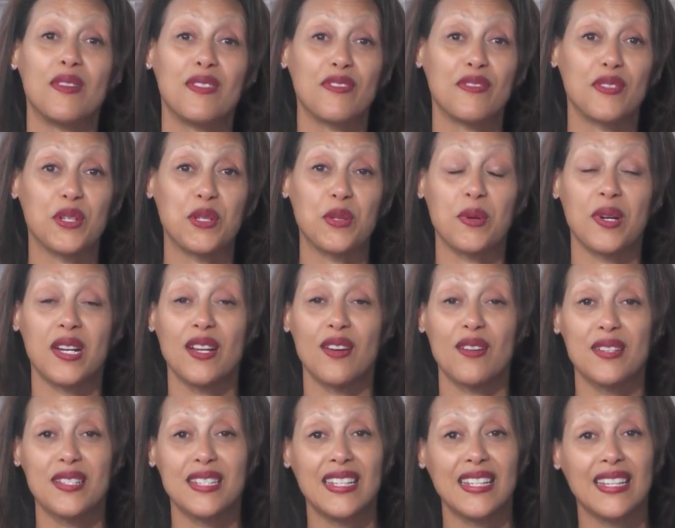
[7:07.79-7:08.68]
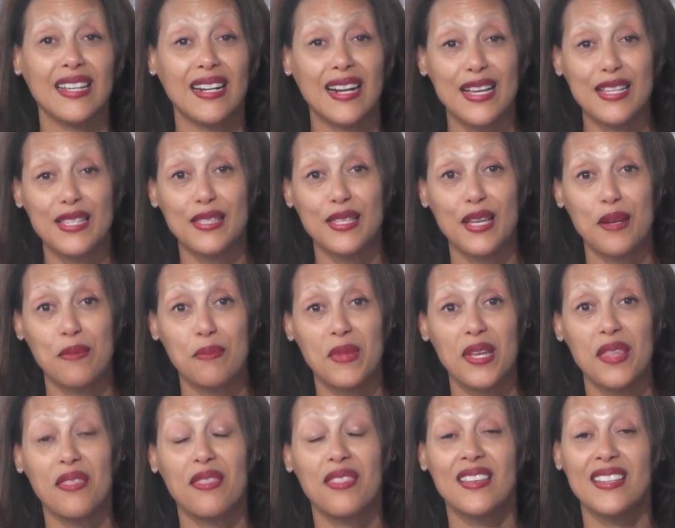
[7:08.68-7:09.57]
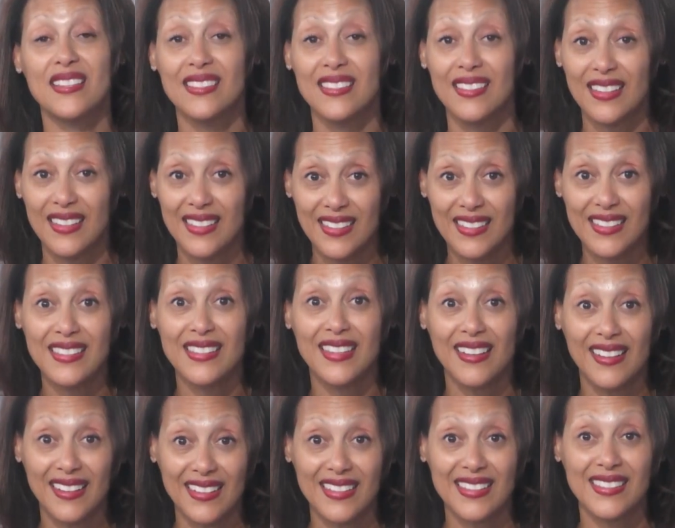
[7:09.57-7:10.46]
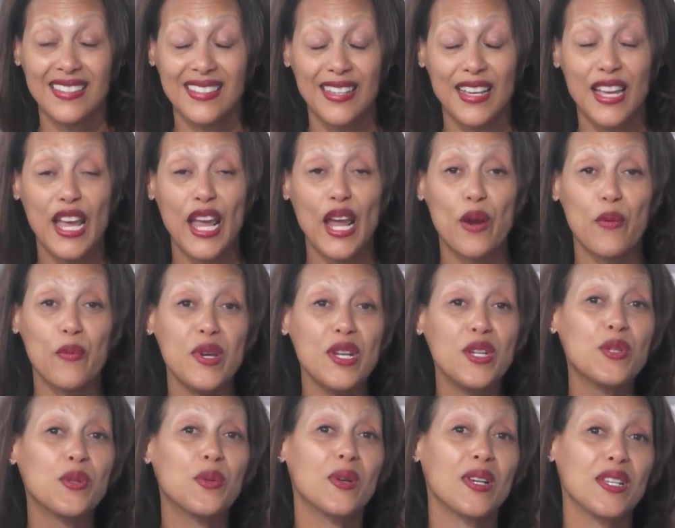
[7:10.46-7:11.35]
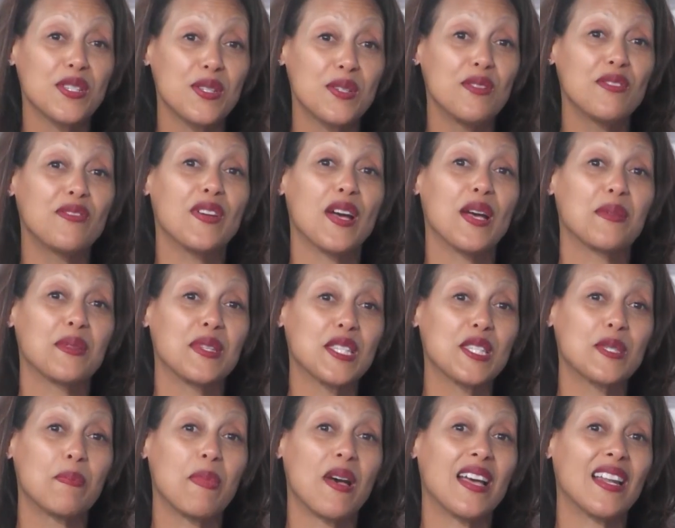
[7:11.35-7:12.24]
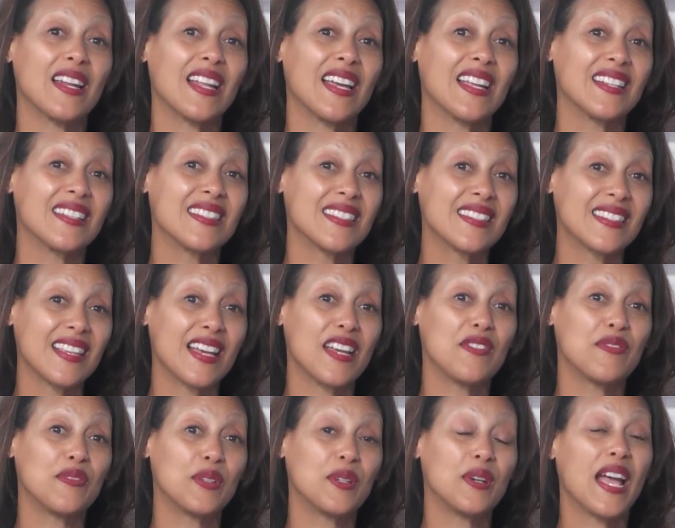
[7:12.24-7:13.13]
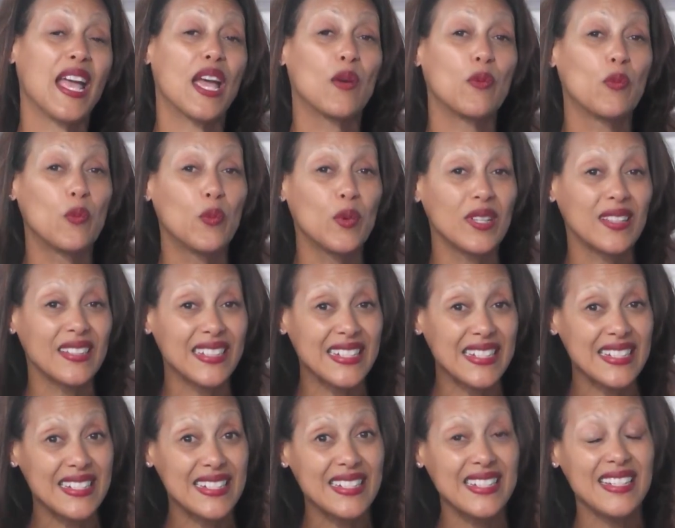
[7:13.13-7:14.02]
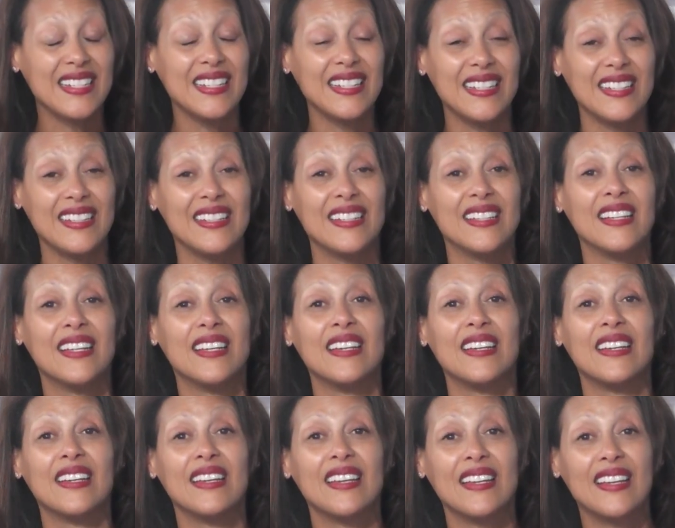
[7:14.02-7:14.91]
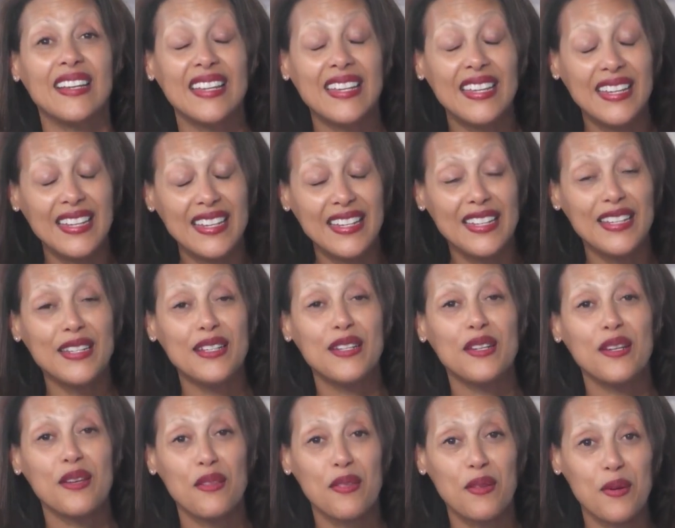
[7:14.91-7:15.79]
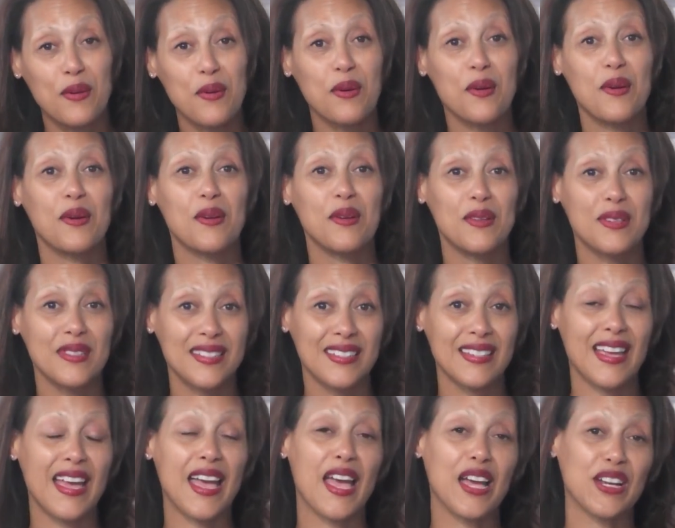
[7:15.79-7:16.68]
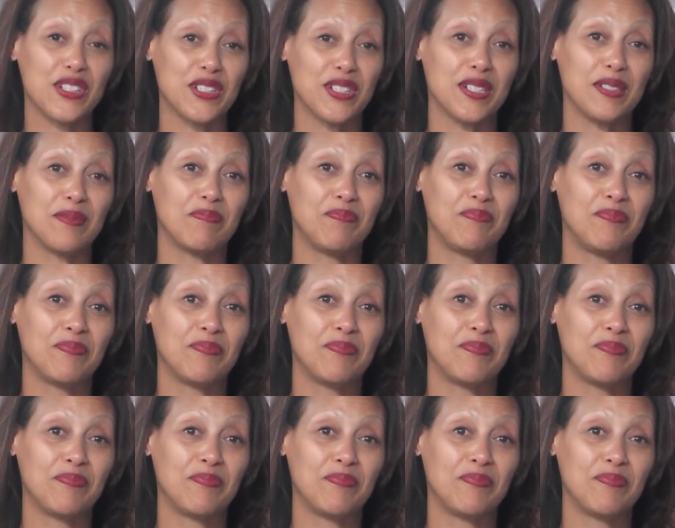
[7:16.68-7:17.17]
for joining our DE&I segment, This Is Us. And we trust you found this spotlight insightful and will indeed heed the call to action.